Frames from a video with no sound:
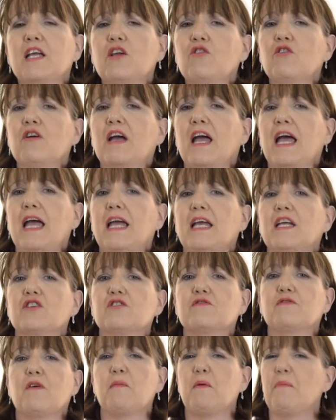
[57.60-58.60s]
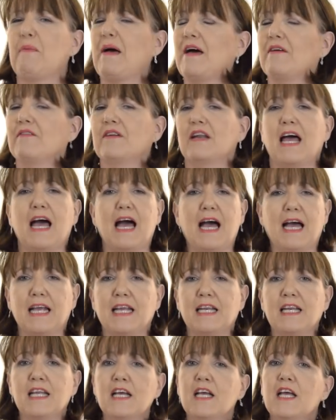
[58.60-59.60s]
young age, from about
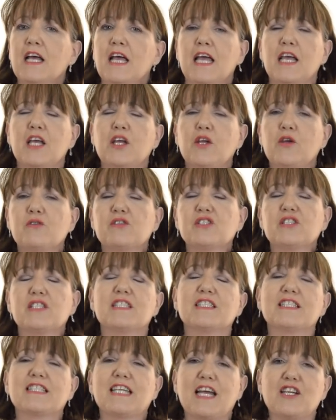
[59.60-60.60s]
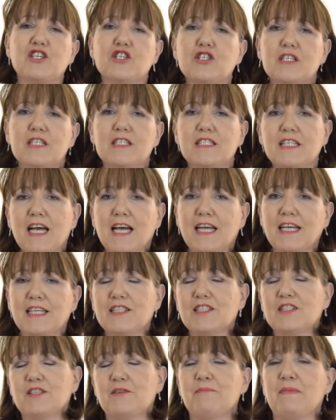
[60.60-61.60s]
nine, he used to sketch
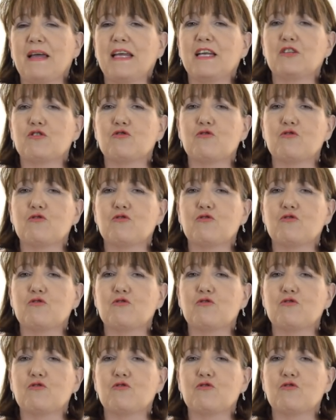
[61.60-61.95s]
designs and make